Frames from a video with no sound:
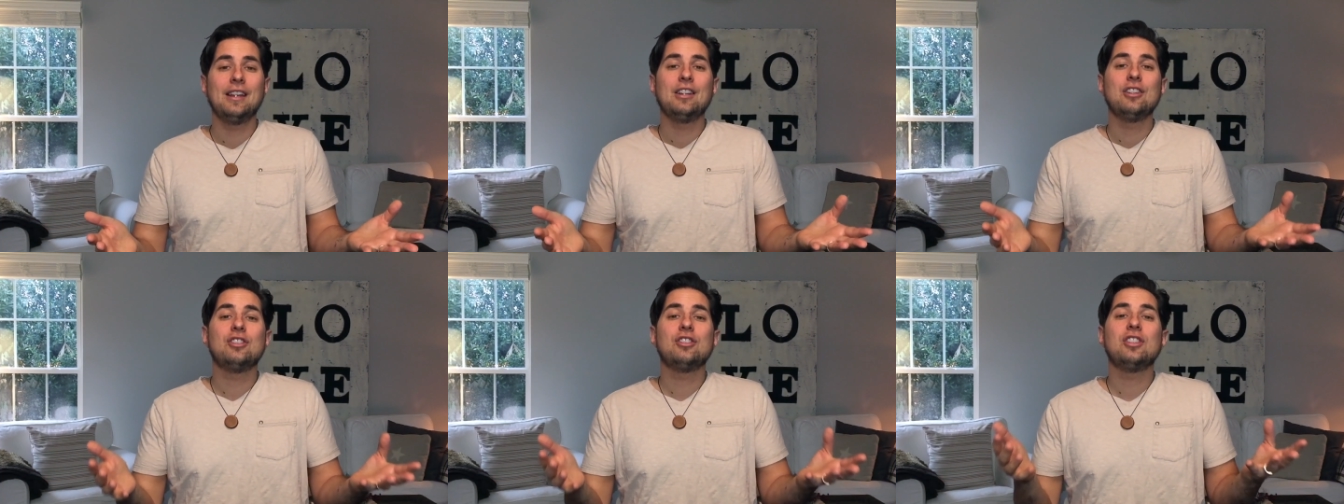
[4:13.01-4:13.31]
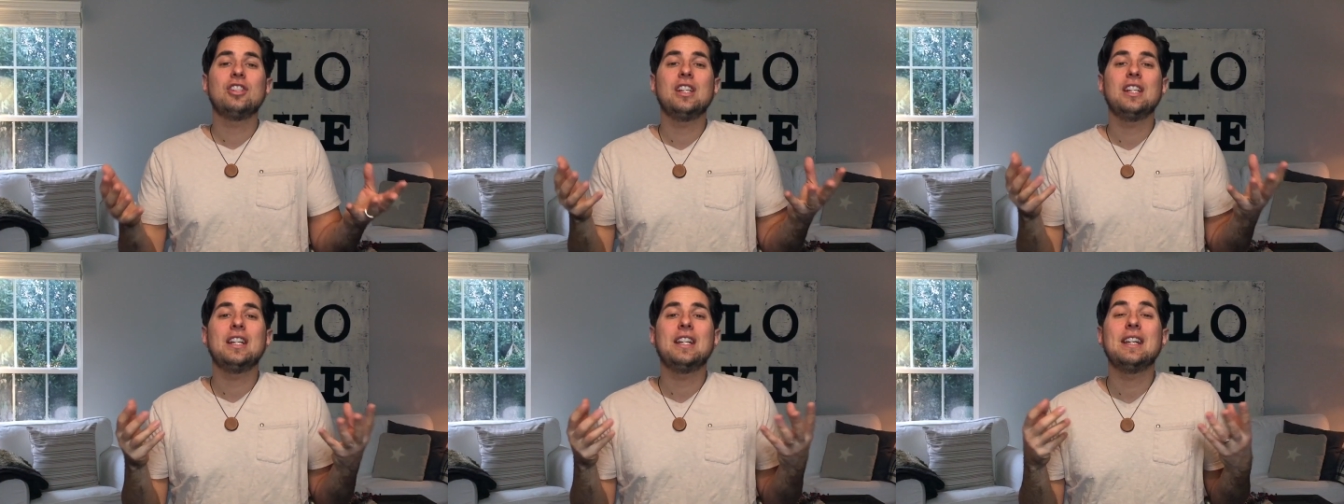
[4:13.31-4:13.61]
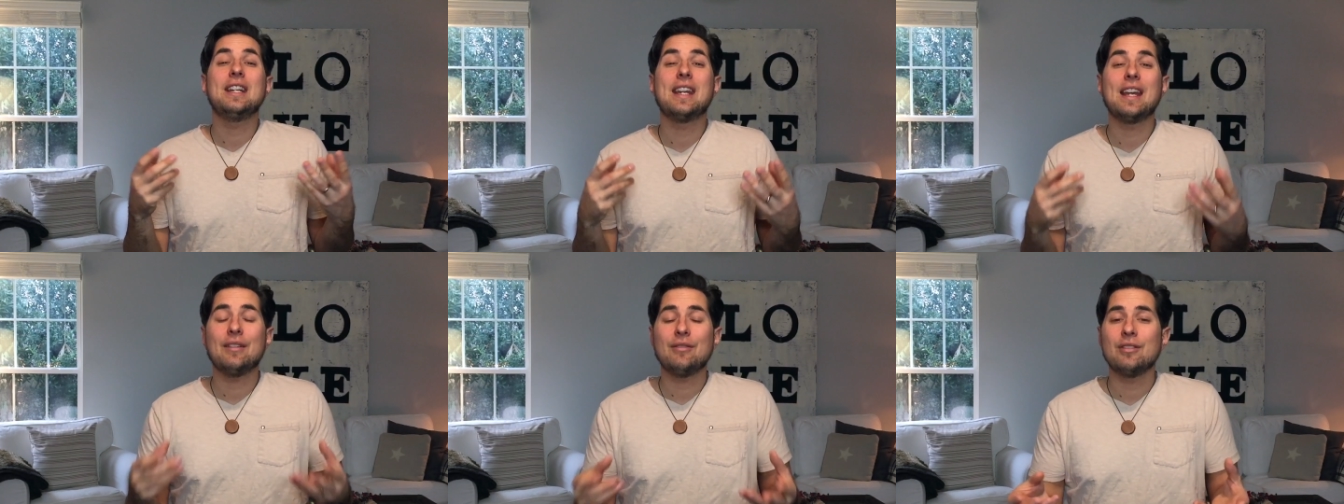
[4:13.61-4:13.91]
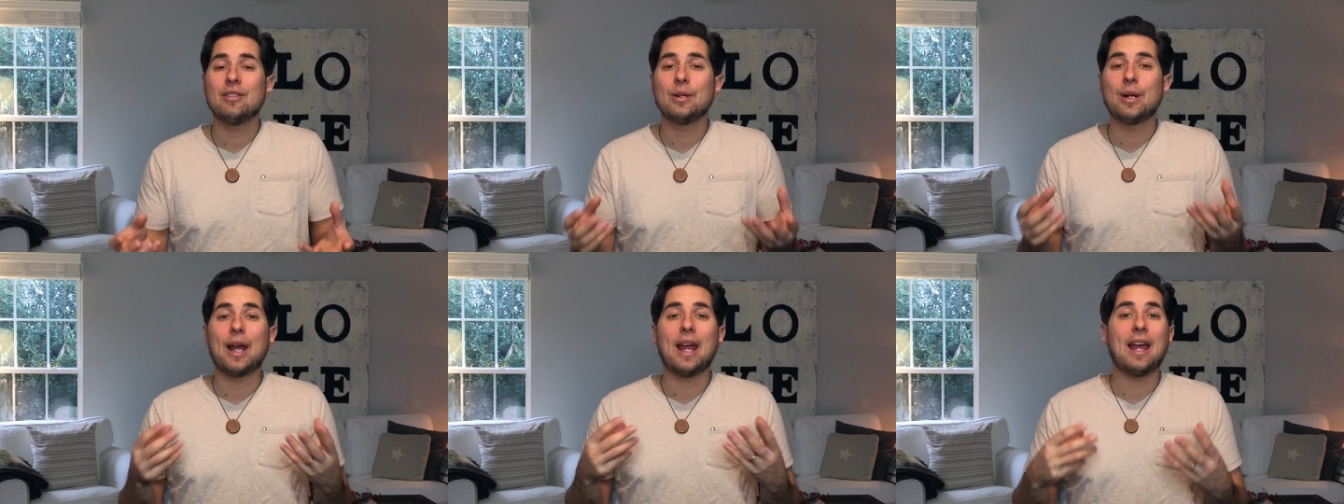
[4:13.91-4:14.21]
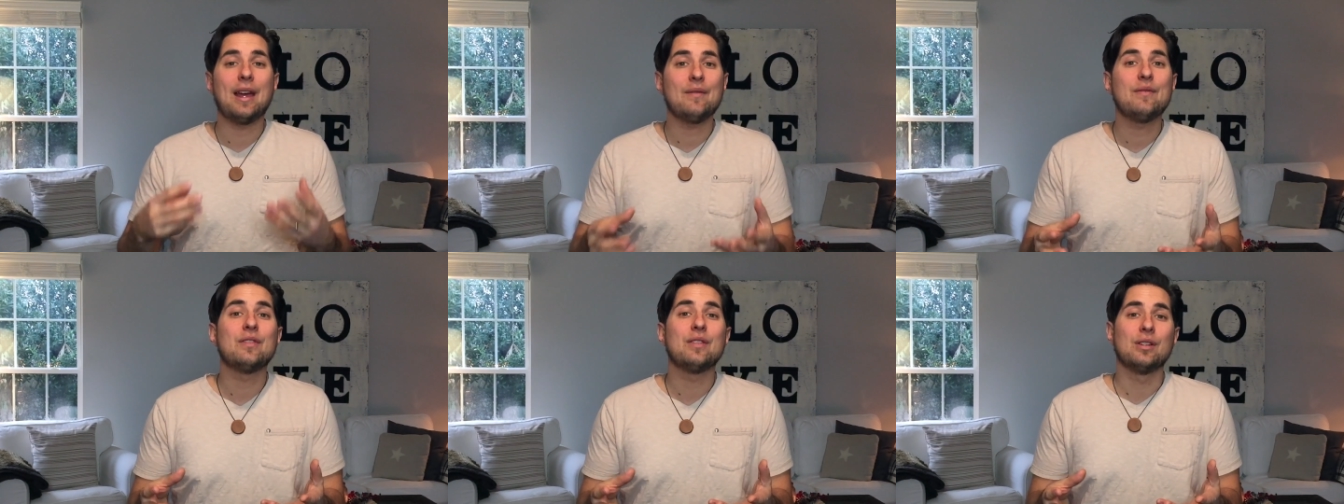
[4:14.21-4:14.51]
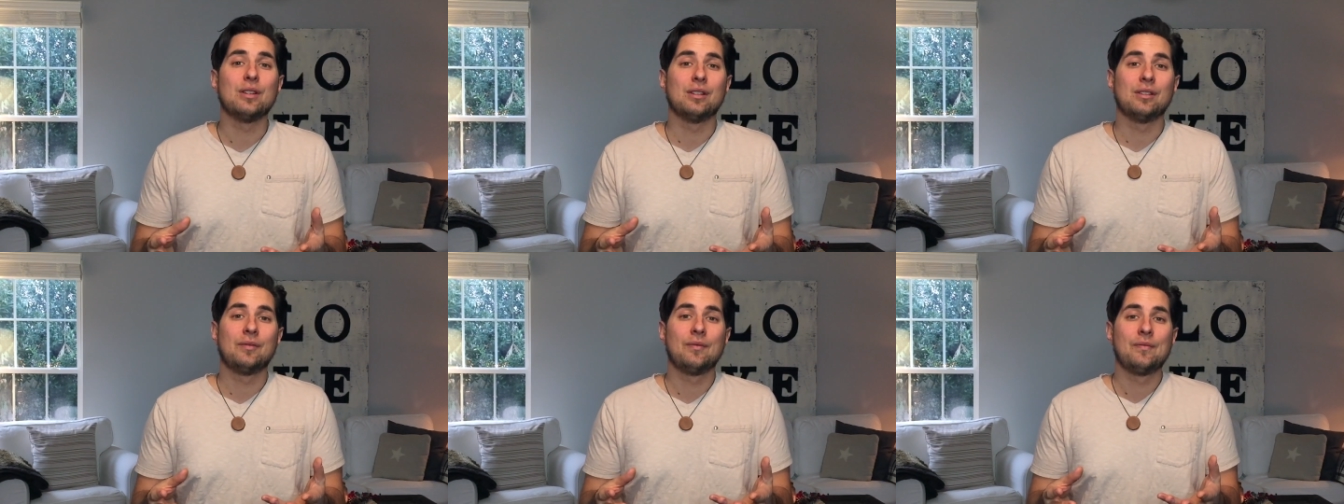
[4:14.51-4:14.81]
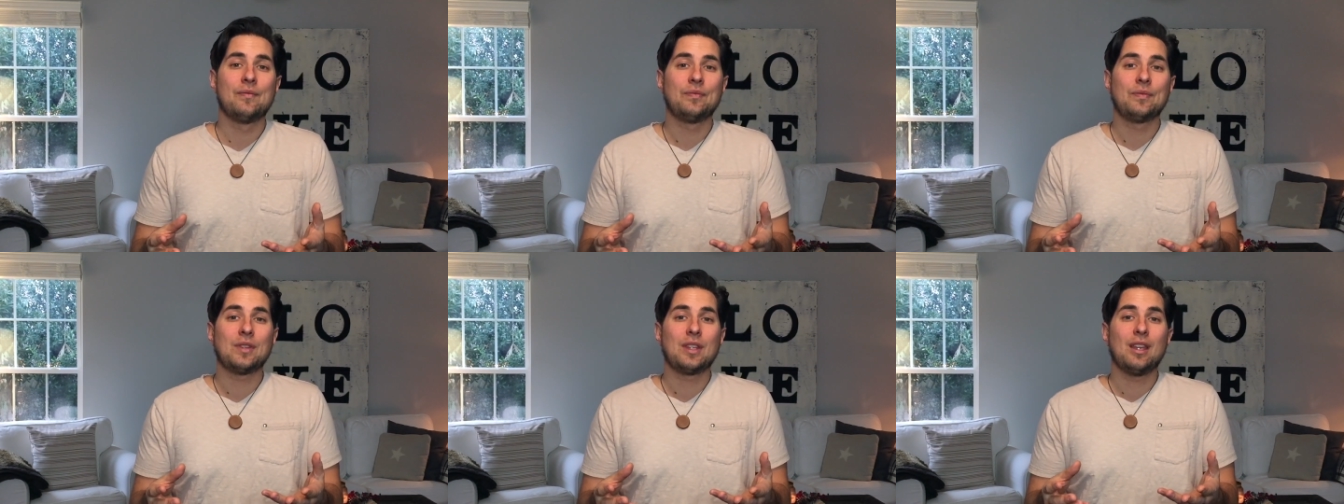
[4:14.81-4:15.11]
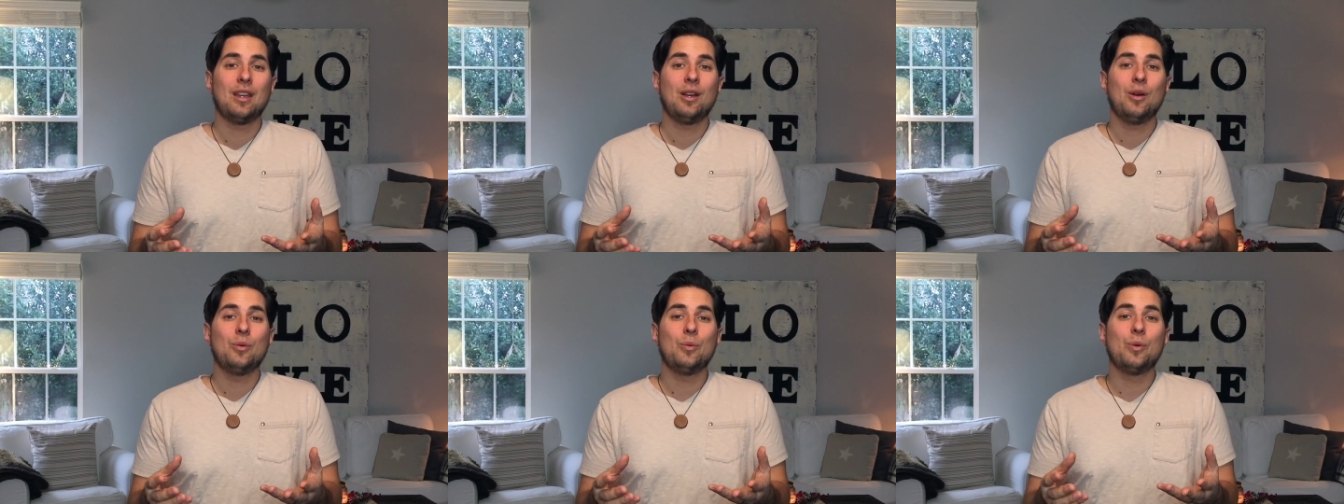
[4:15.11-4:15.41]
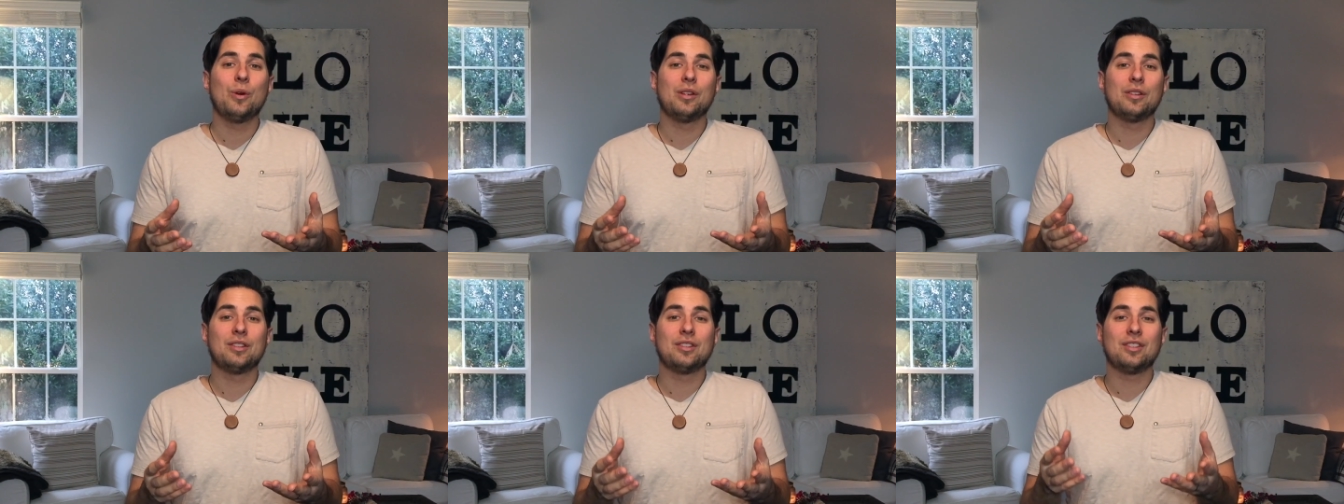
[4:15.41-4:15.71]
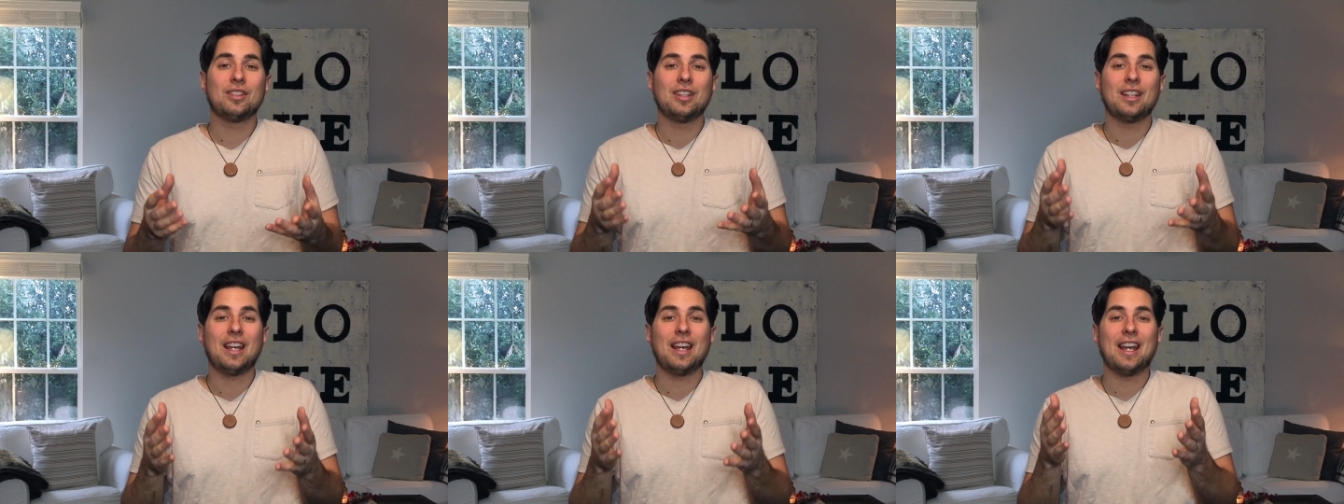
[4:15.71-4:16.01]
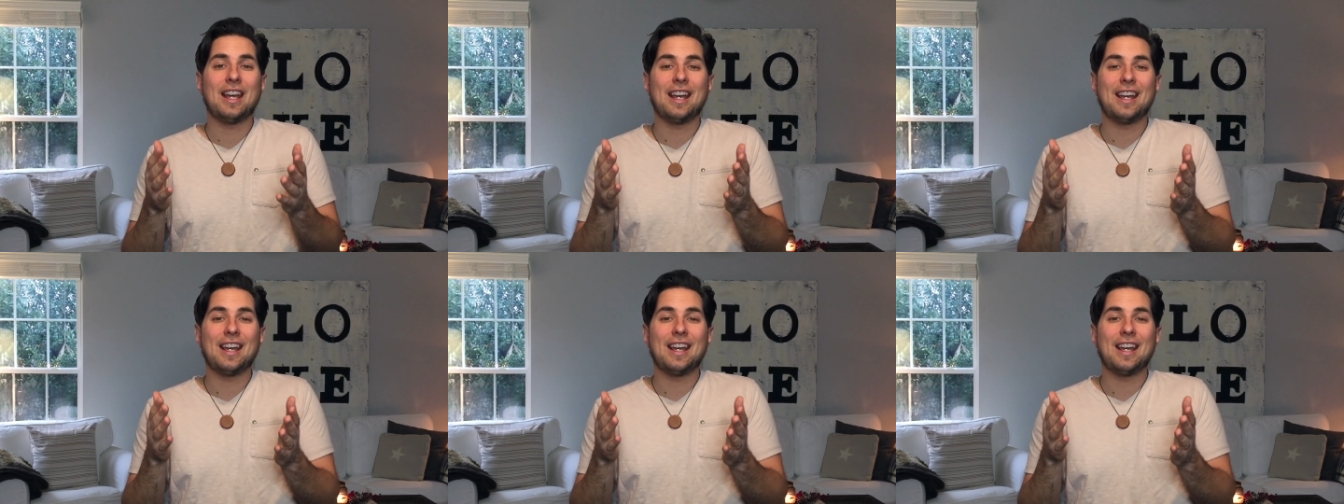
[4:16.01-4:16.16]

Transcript: she never ever was